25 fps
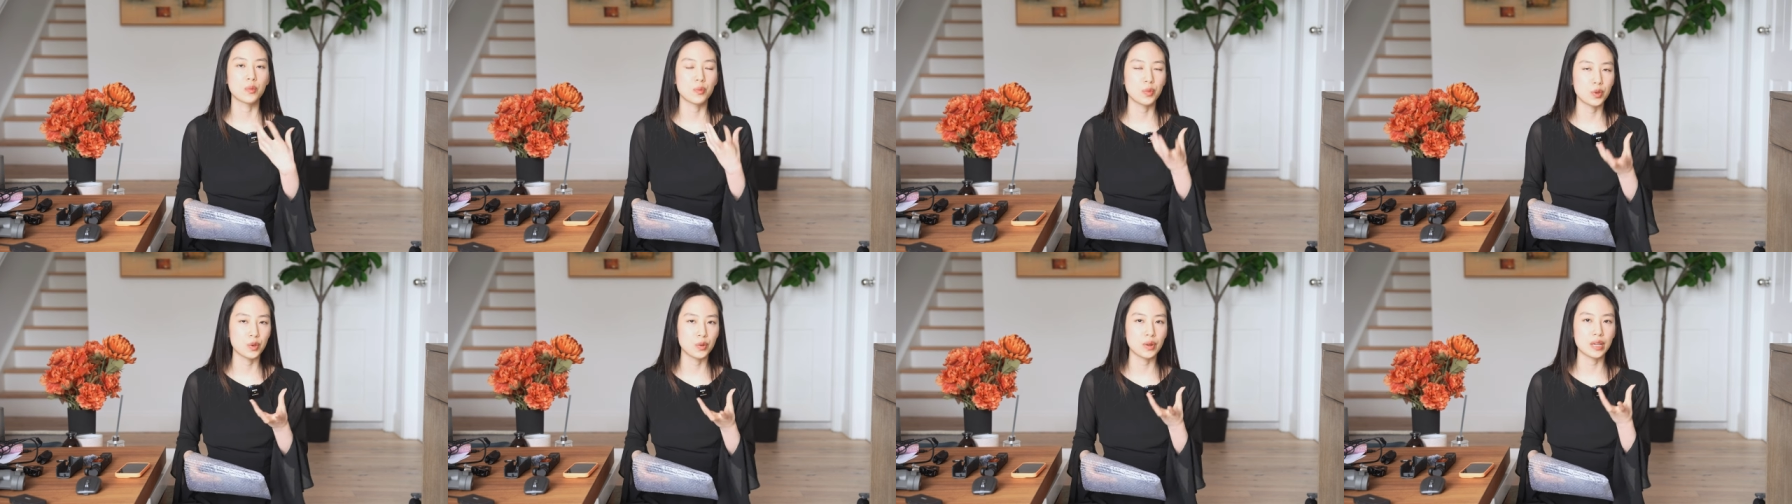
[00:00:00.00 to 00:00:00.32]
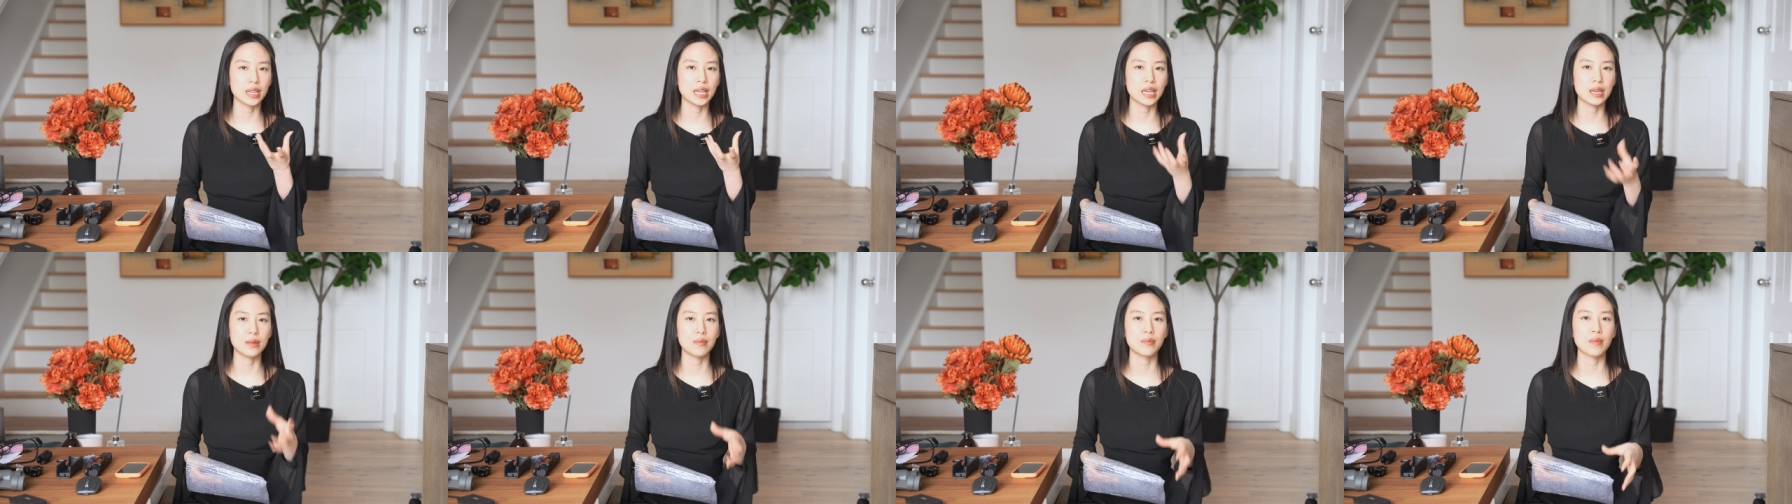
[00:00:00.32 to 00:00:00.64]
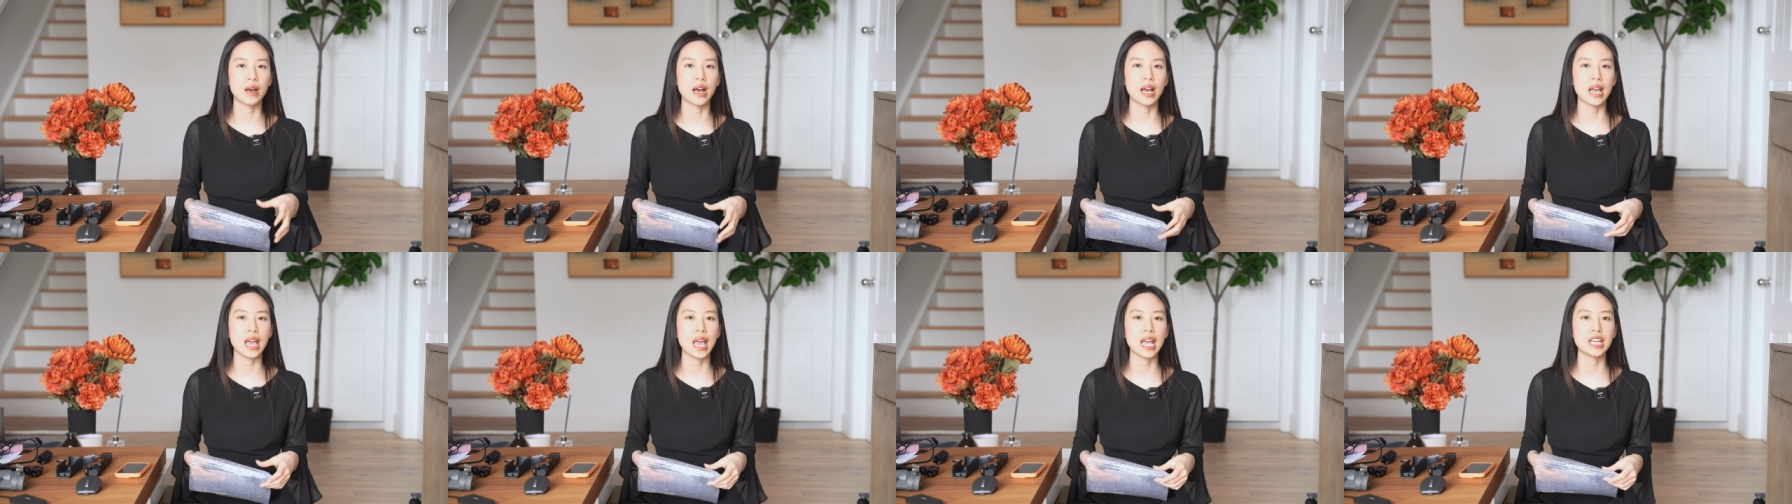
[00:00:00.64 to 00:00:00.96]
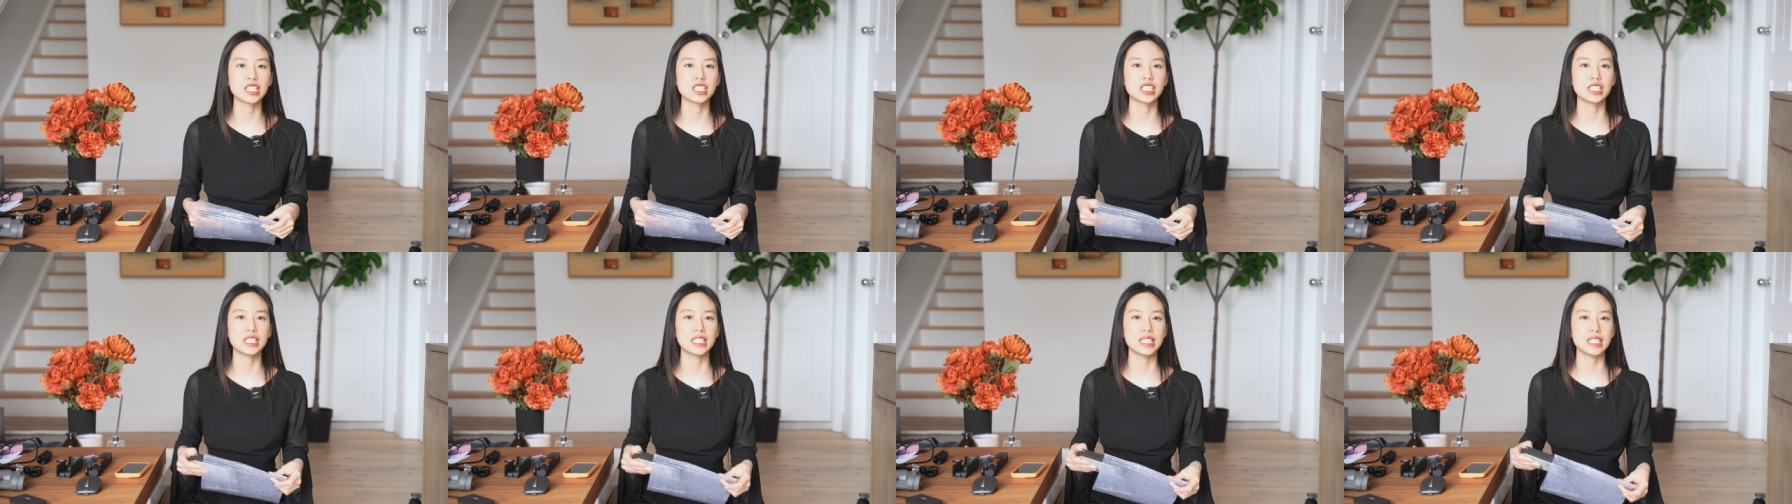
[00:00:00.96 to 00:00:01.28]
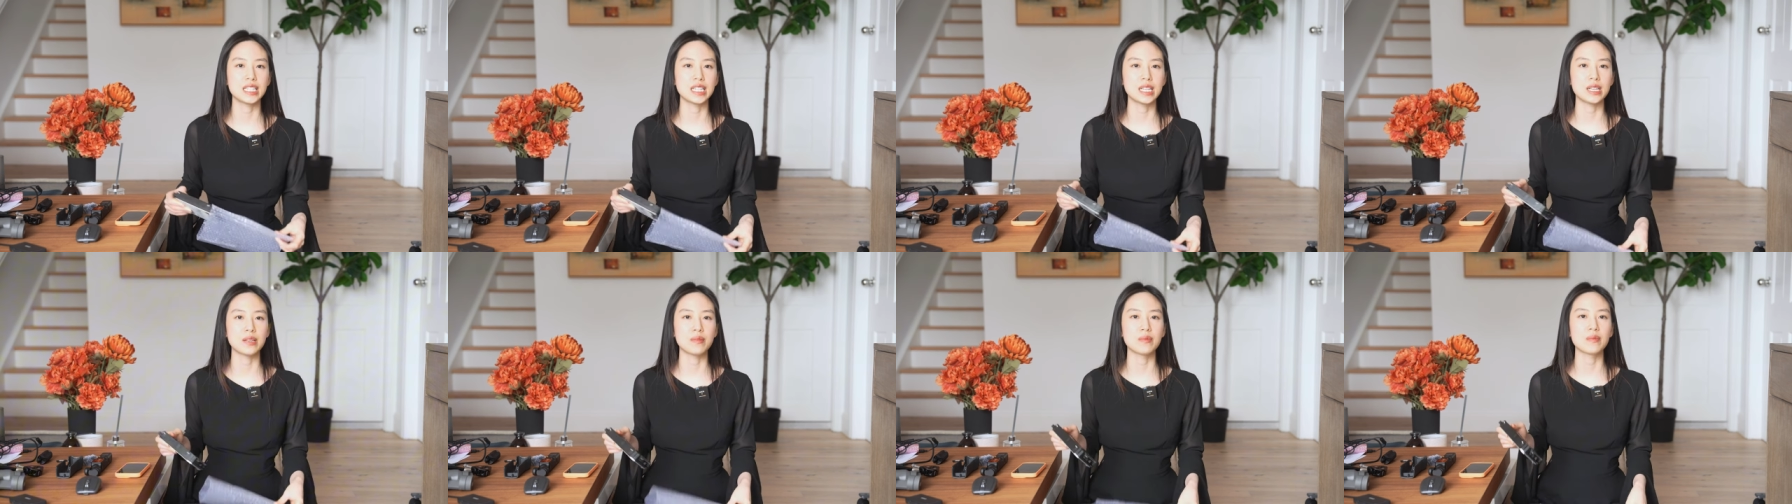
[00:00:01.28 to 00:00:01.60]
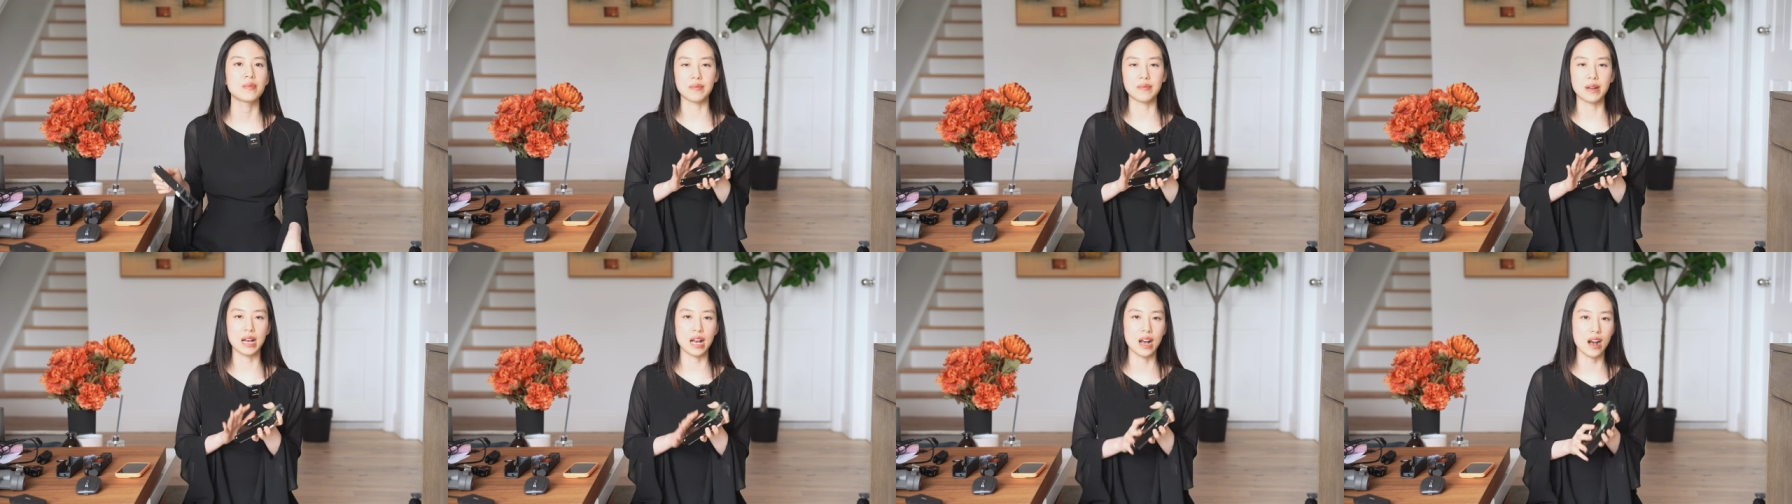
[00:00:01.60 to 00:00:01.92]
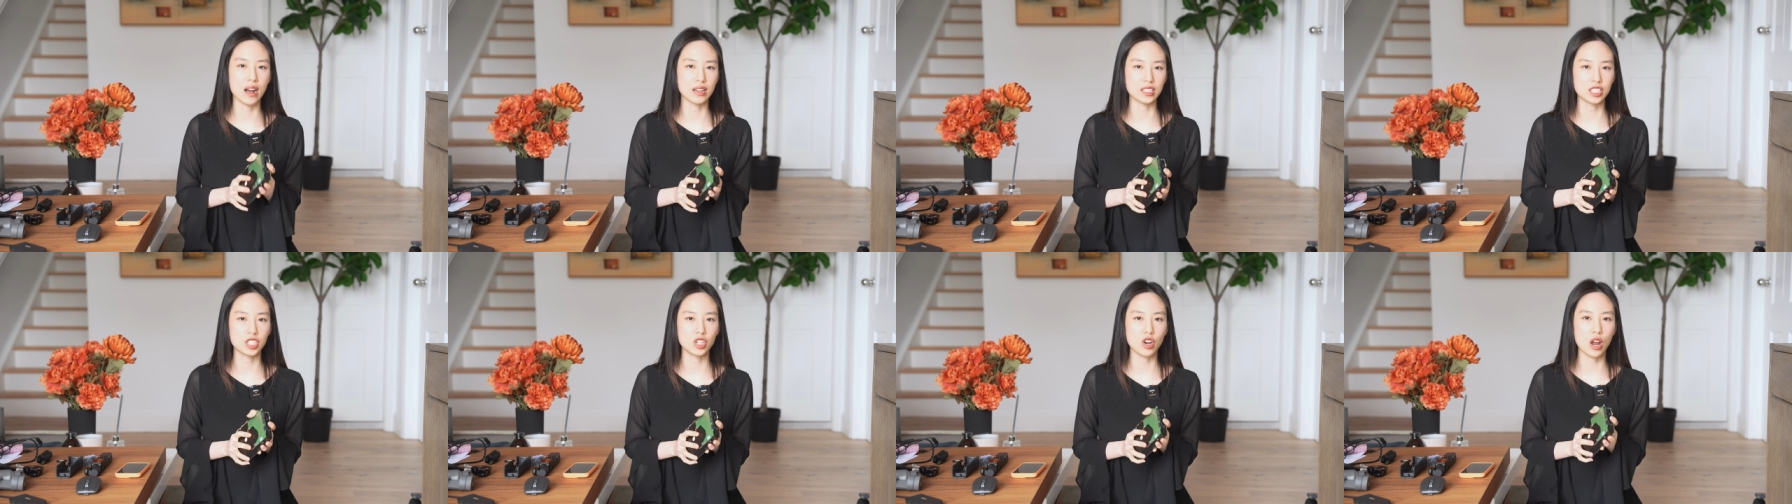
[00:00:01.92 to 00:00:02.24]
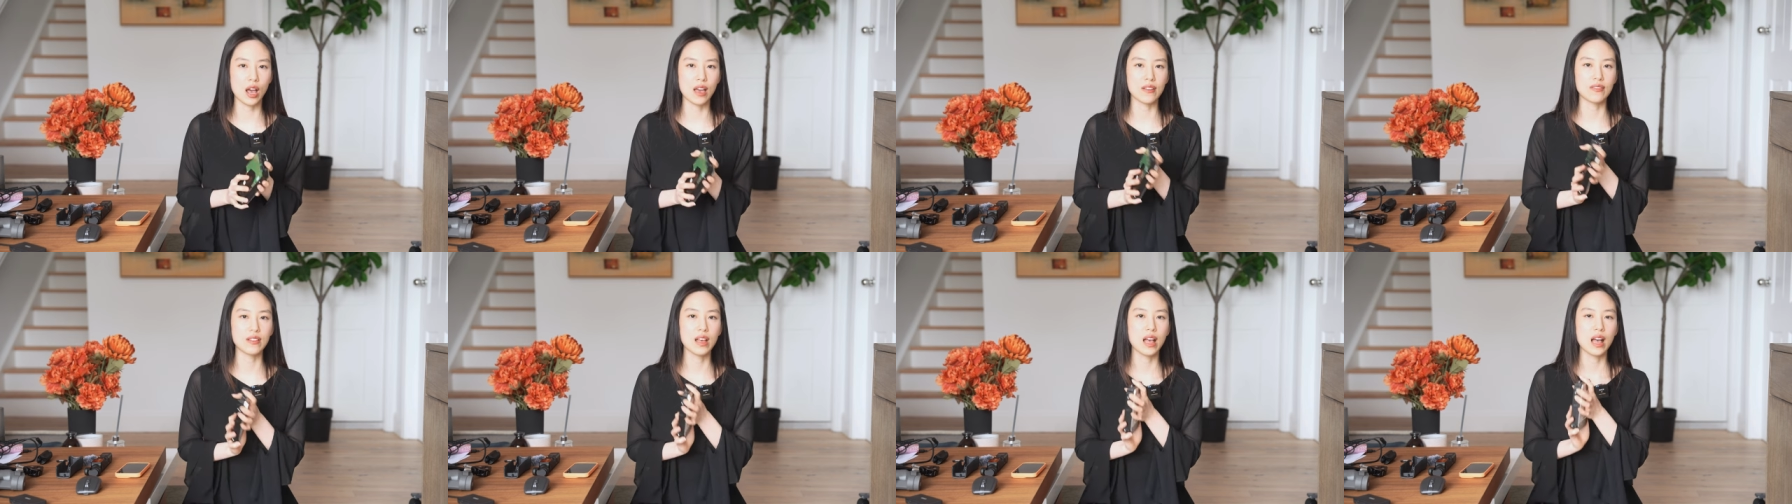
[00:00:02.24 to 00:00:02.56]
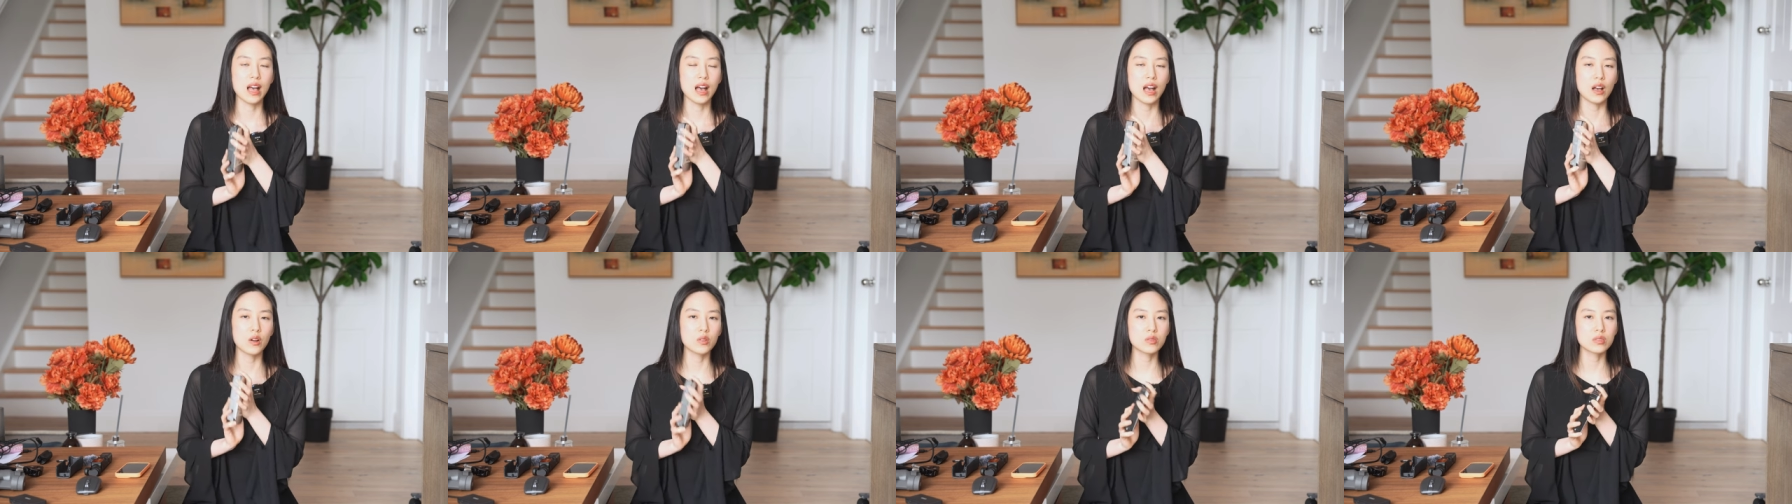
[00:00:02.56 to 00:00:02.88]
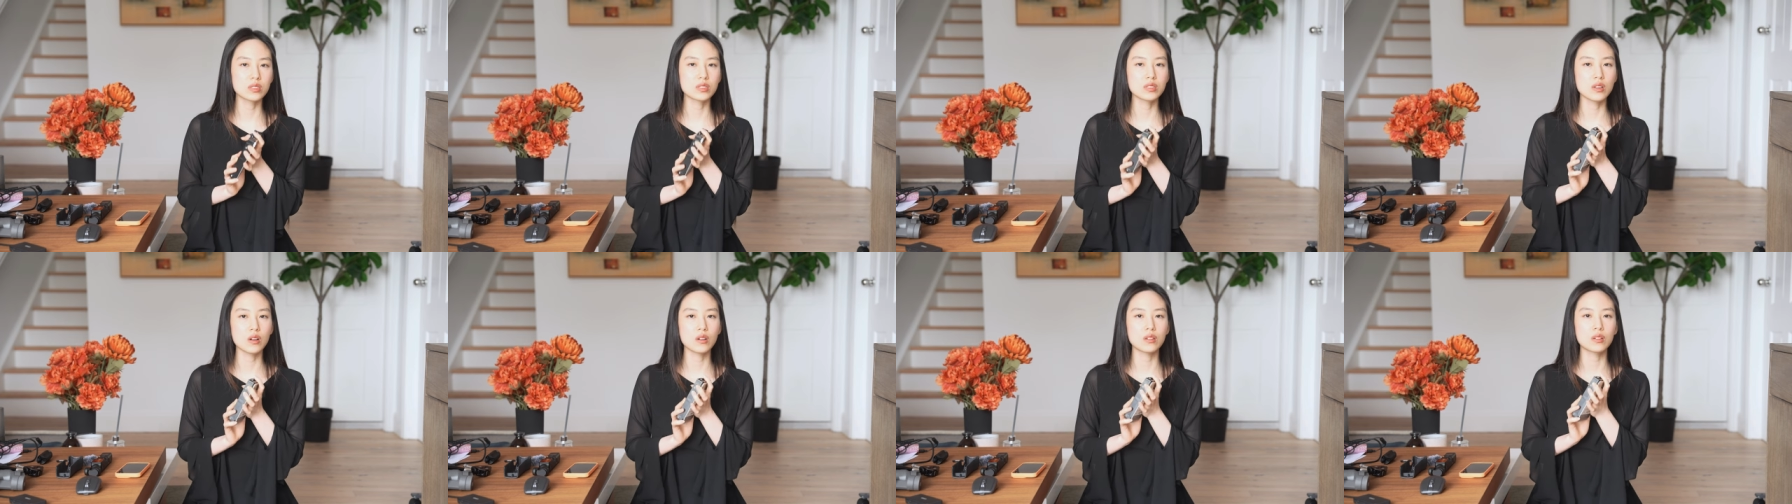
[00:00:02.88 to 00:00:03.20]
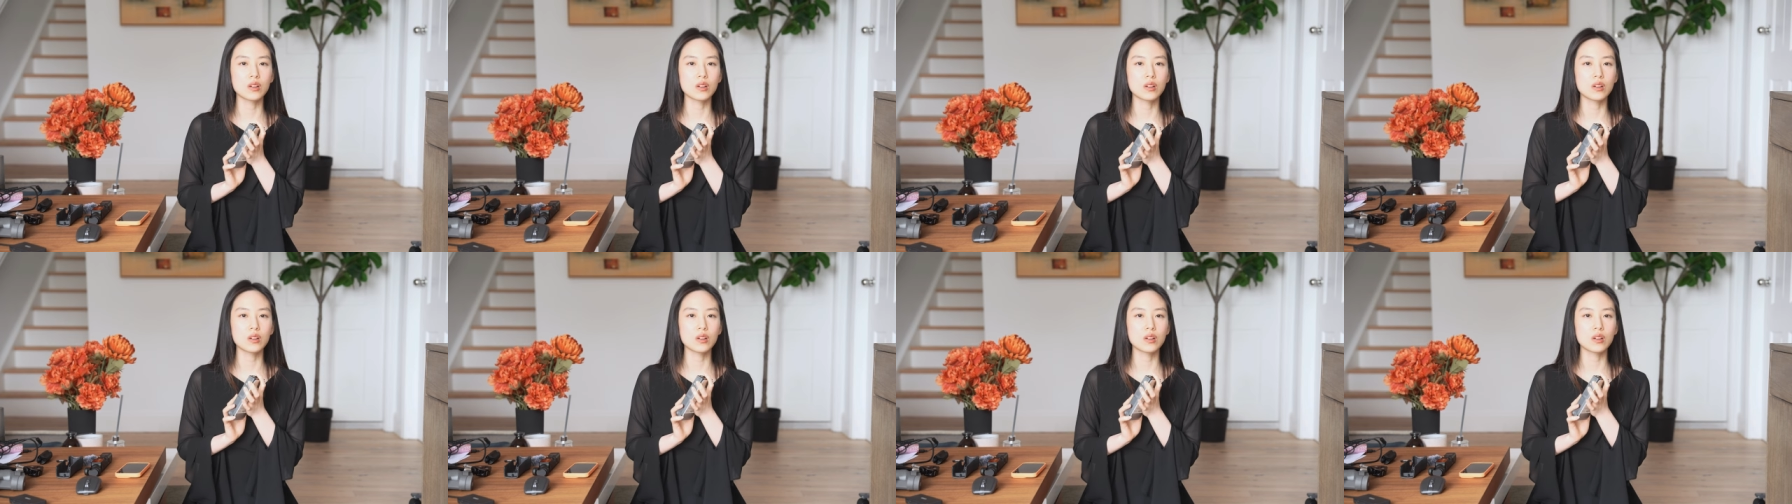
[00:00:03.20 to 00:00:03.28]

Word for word: building in my HDD, my hard drive. I also